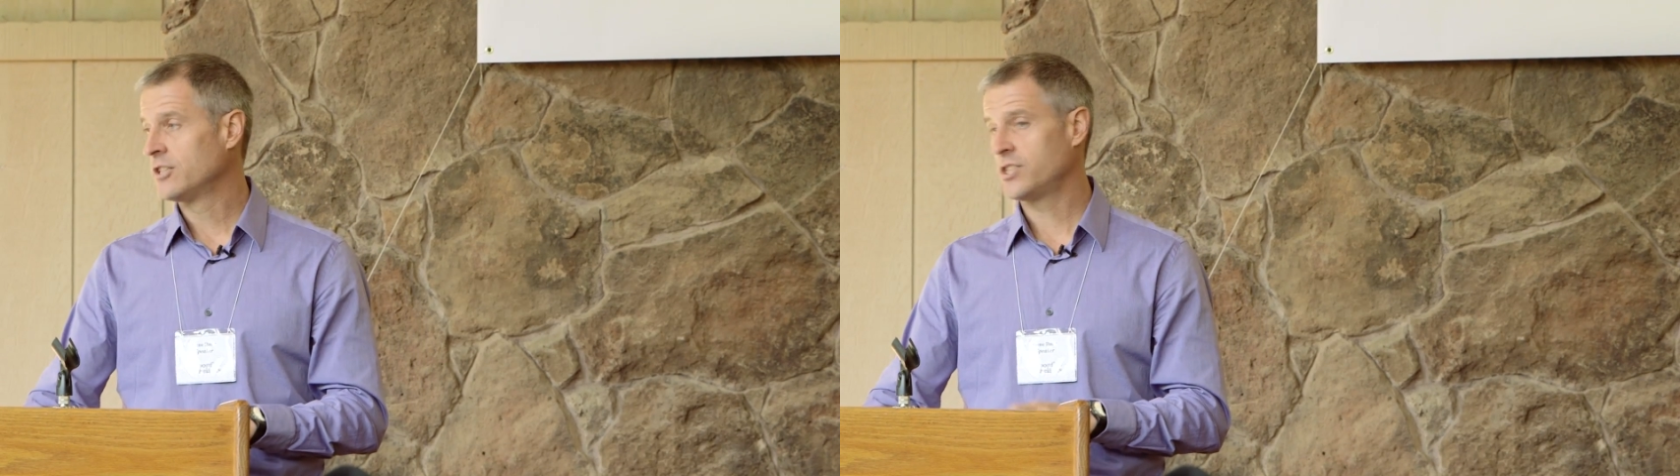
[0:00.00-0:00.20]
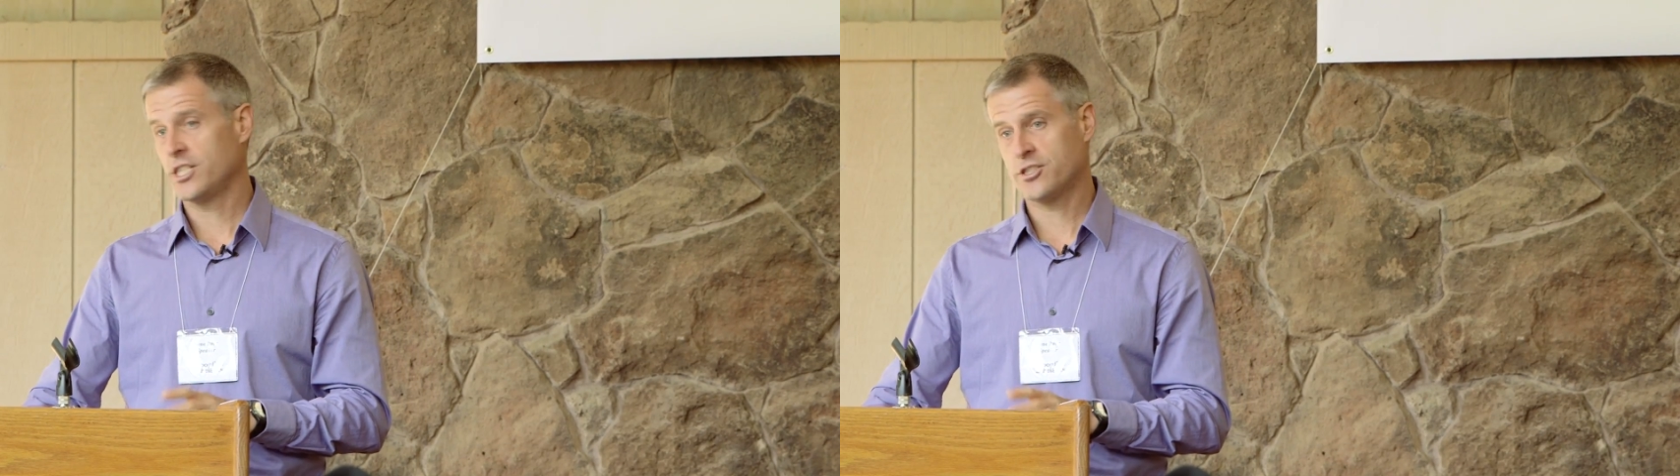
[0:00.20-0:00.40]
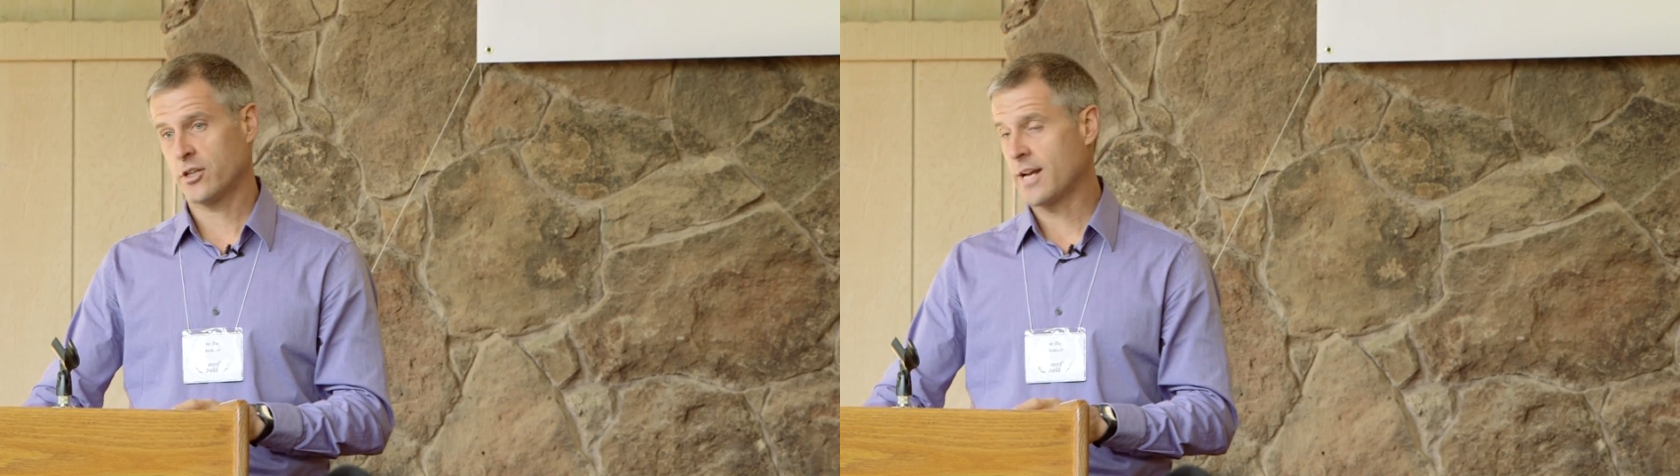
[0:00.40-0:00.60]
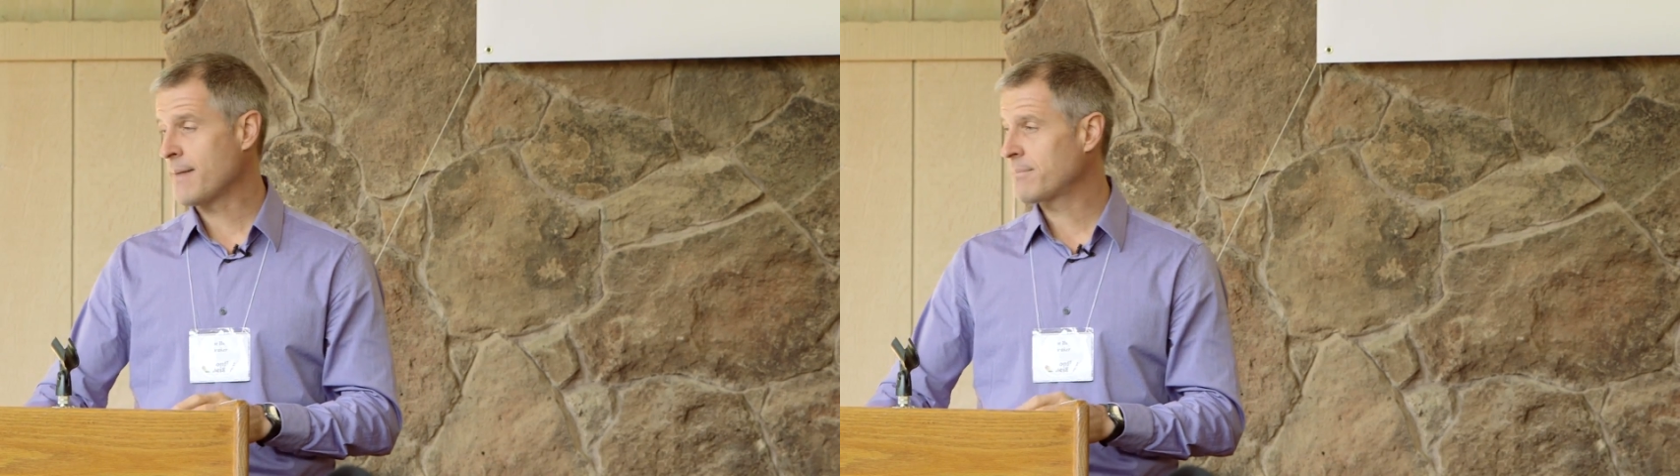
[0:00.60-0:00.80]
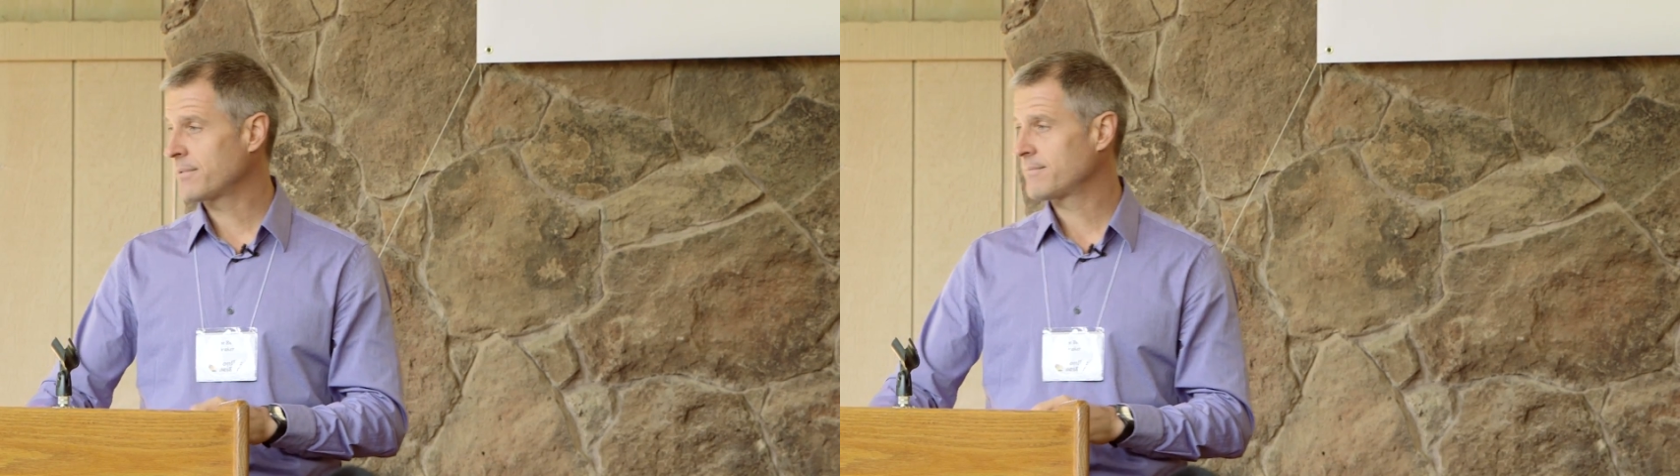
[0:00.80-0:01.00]
she stood
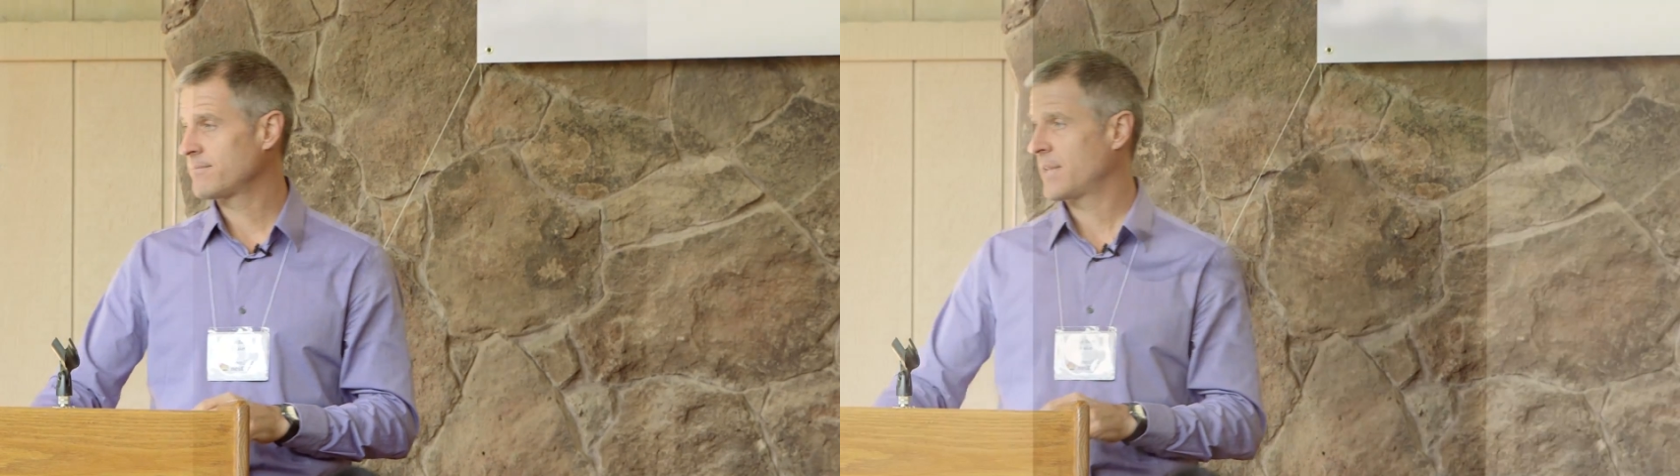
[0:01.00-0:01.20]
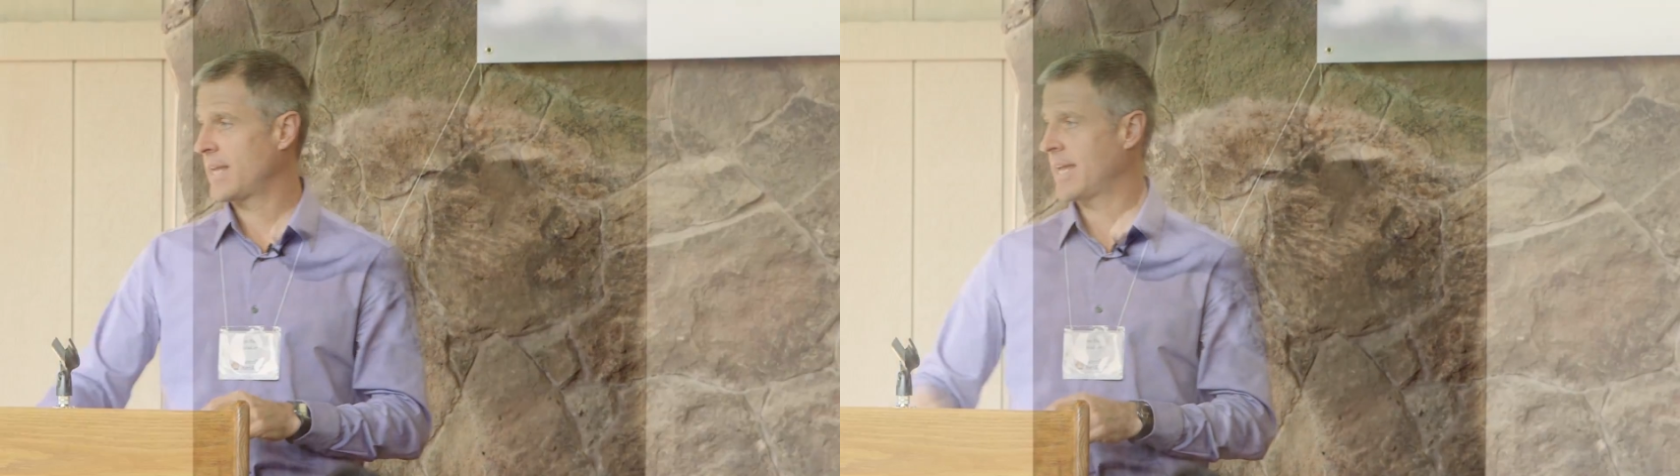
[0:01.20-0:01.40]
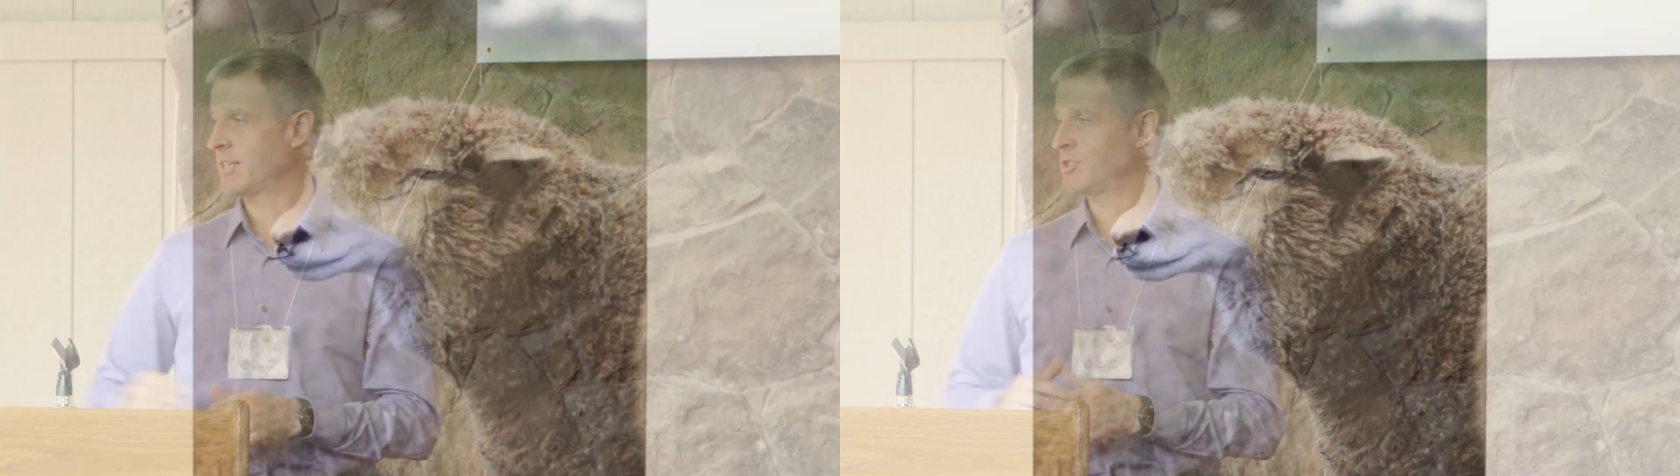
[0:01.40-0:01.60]
up, and